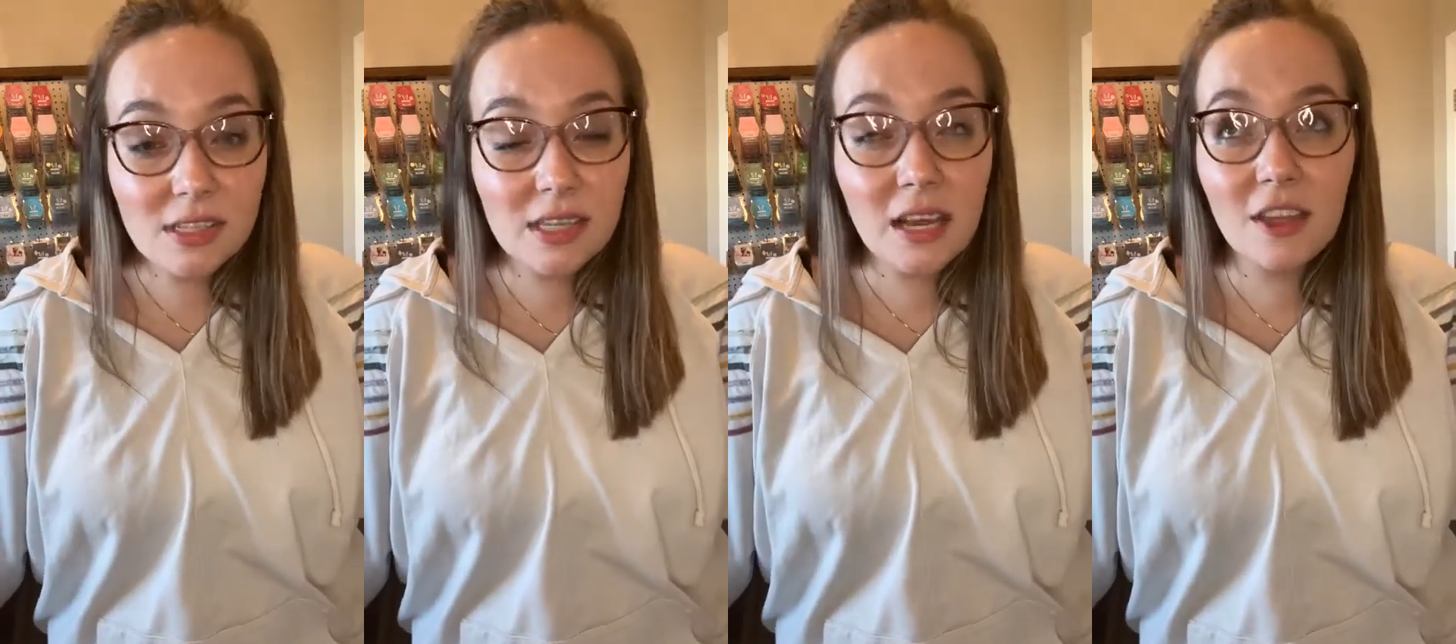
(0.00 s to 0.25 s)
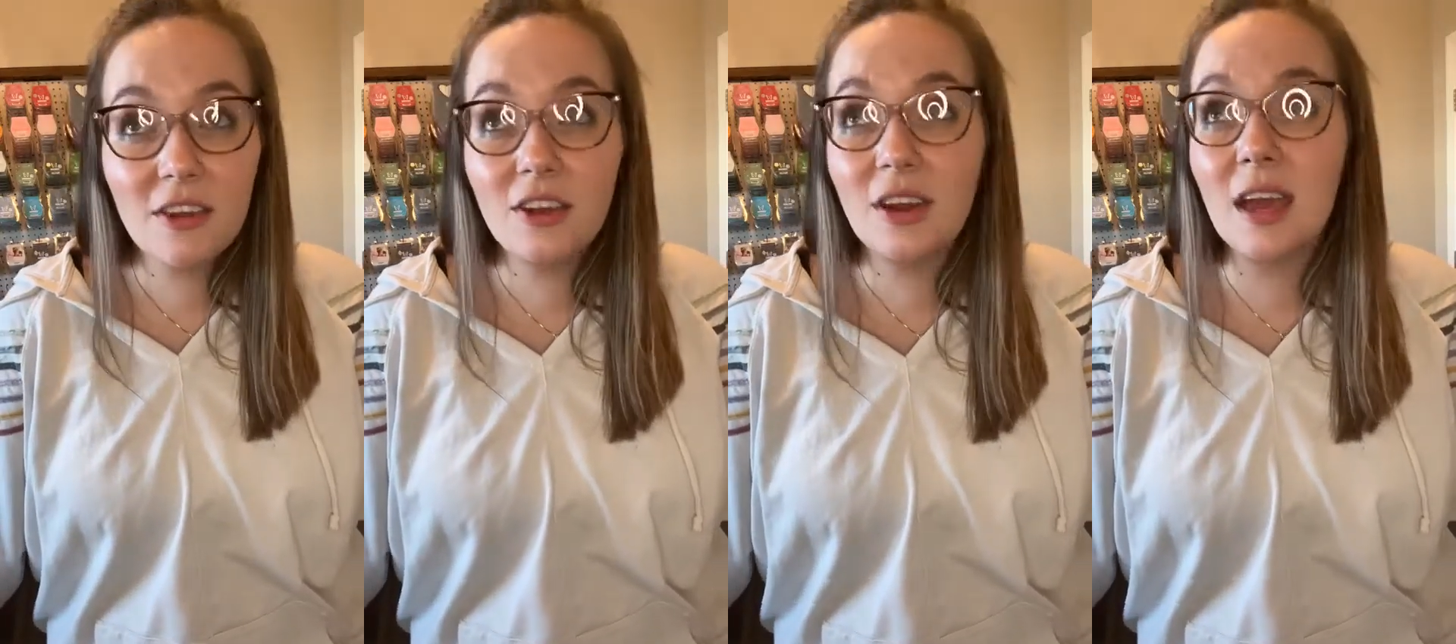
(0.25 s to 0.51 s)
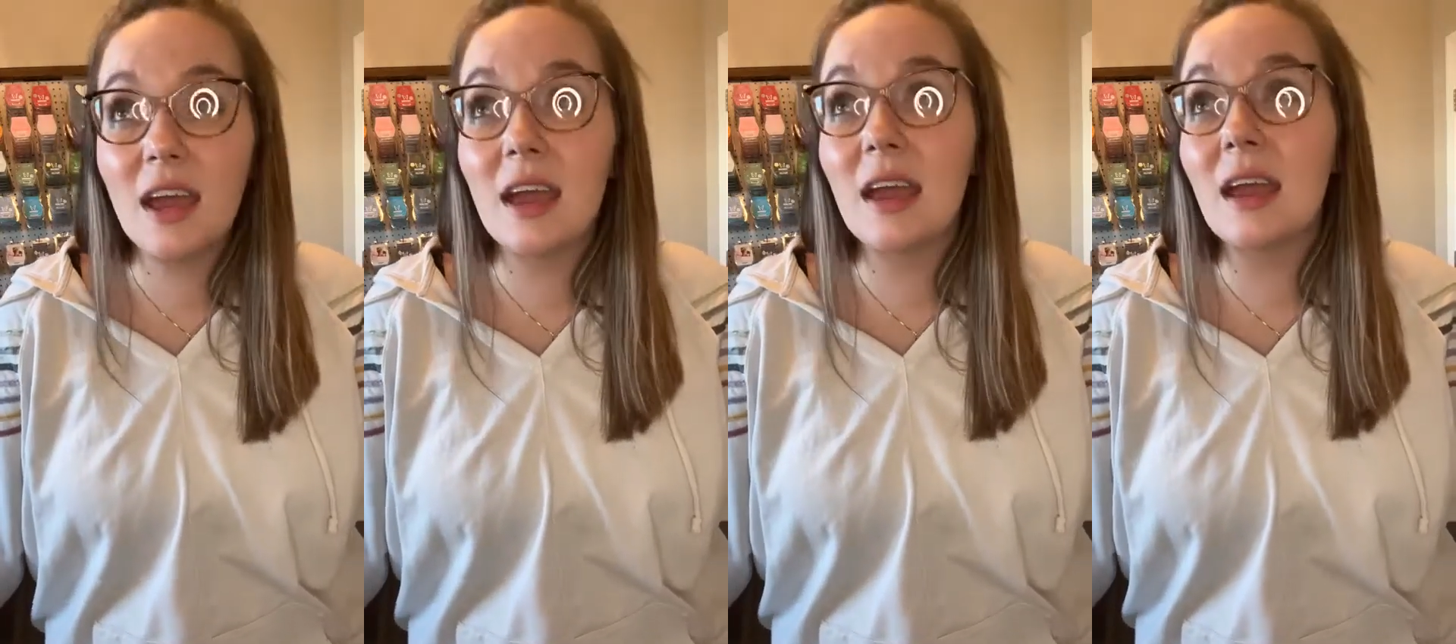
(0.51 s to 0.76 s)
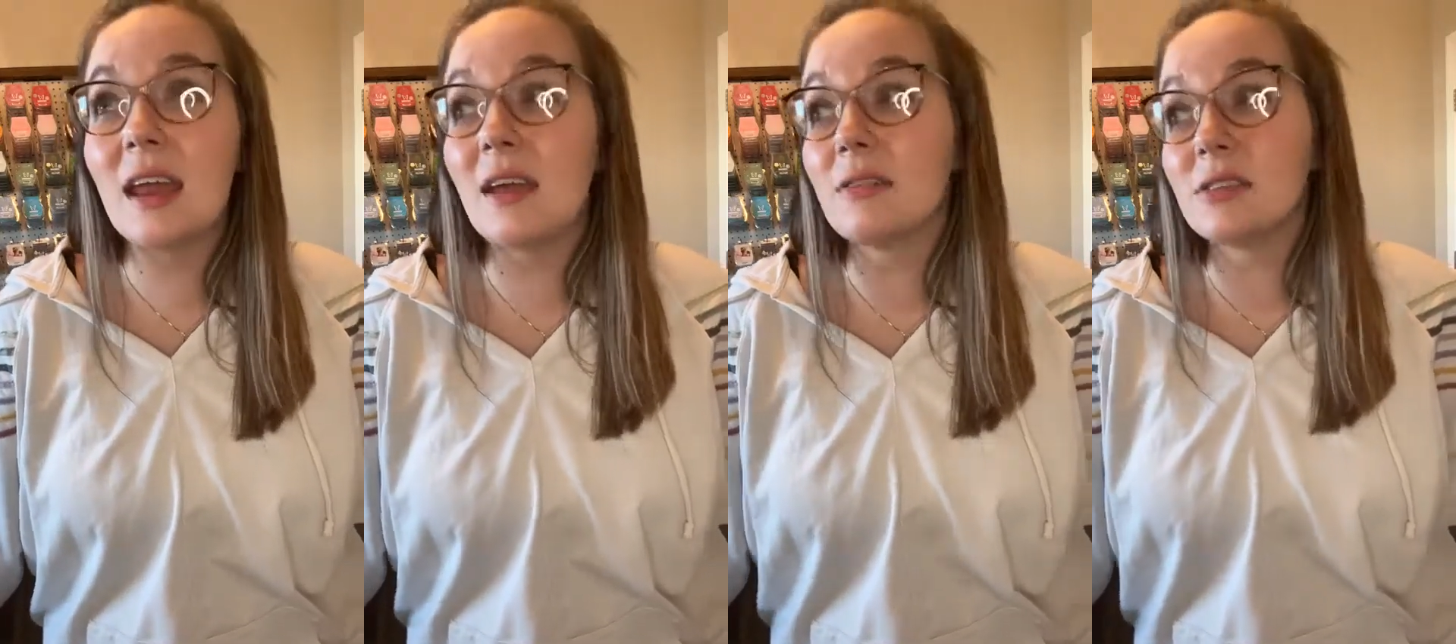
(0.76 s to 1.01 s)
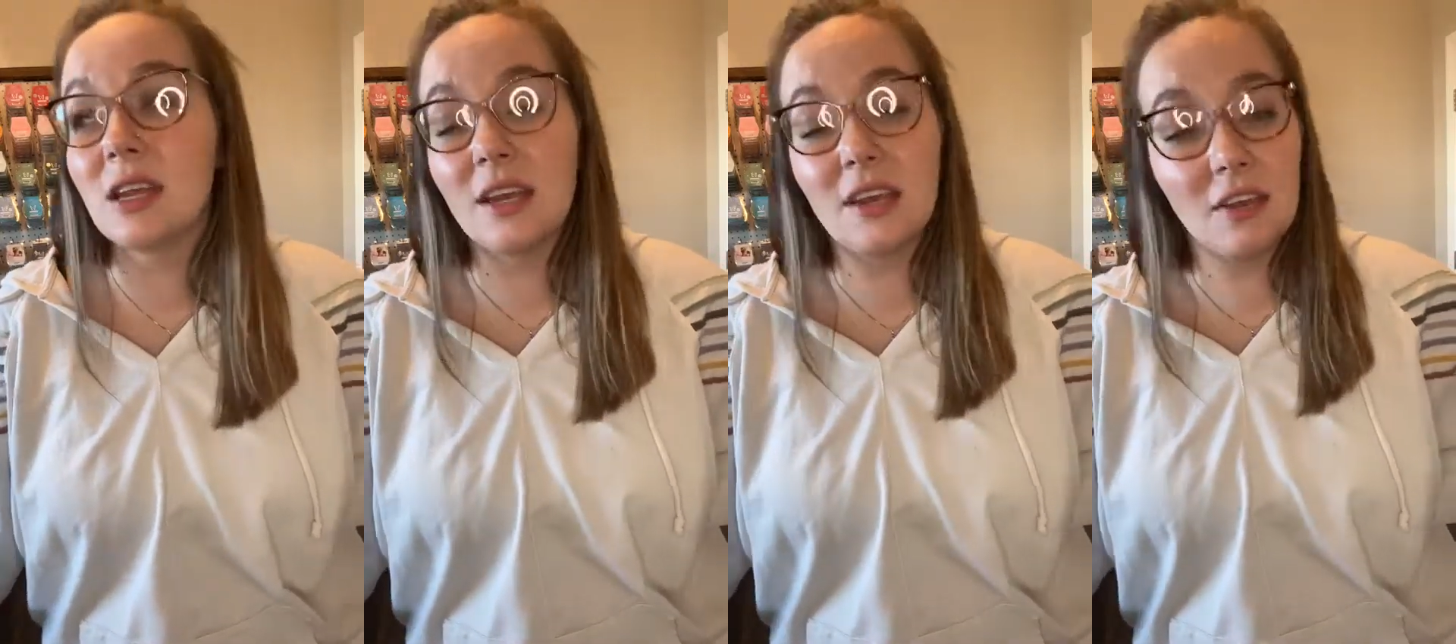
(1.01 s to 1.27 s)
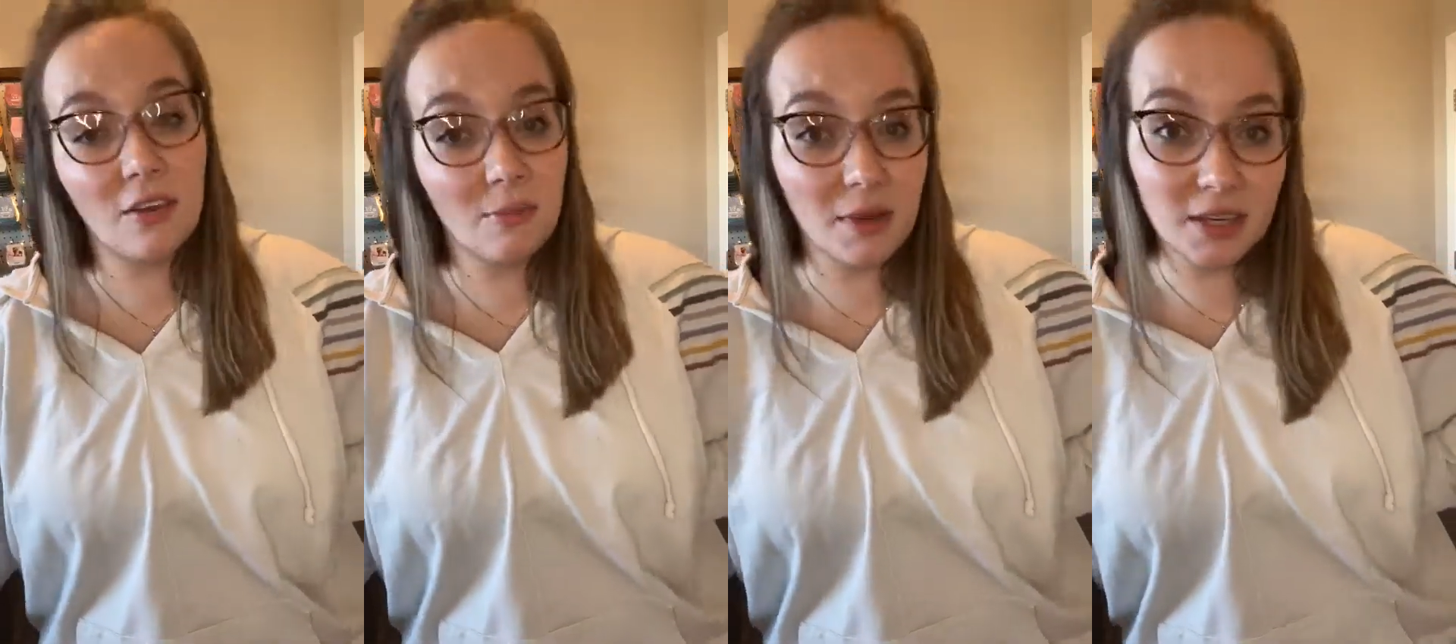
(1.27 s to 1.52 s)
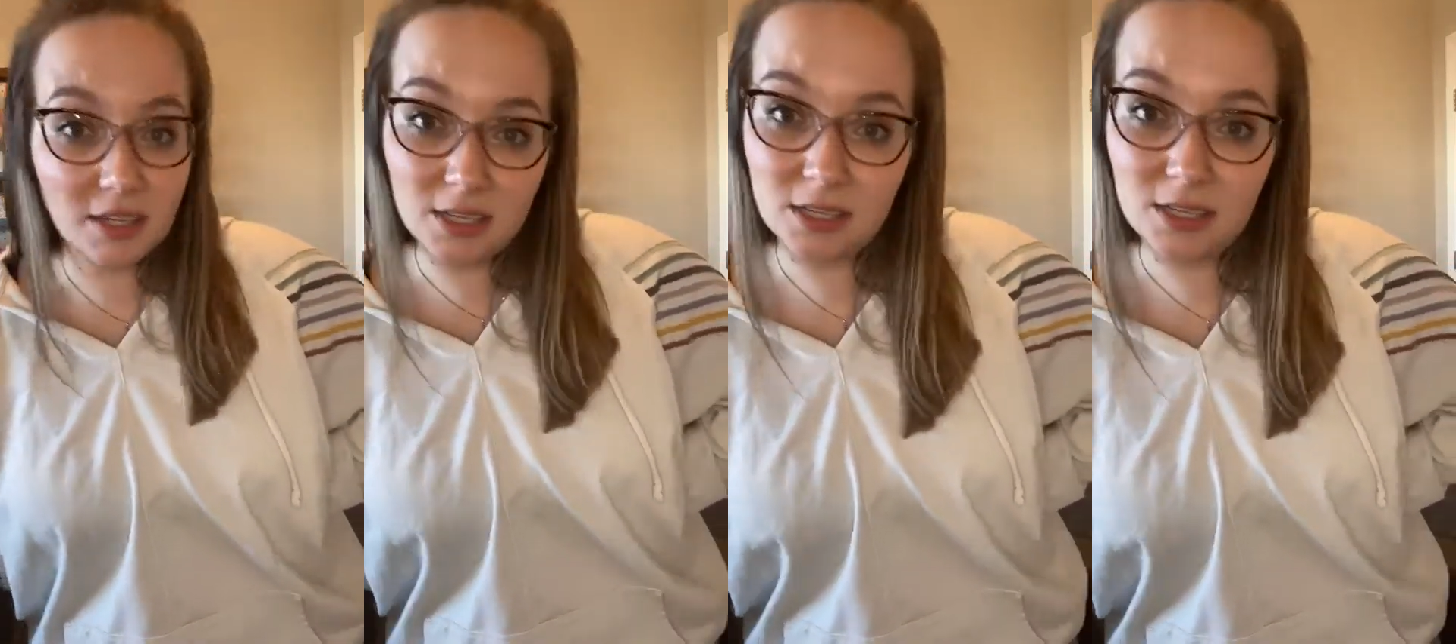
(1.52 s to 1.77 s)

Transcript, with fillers: the other day and I was like, y'all, my,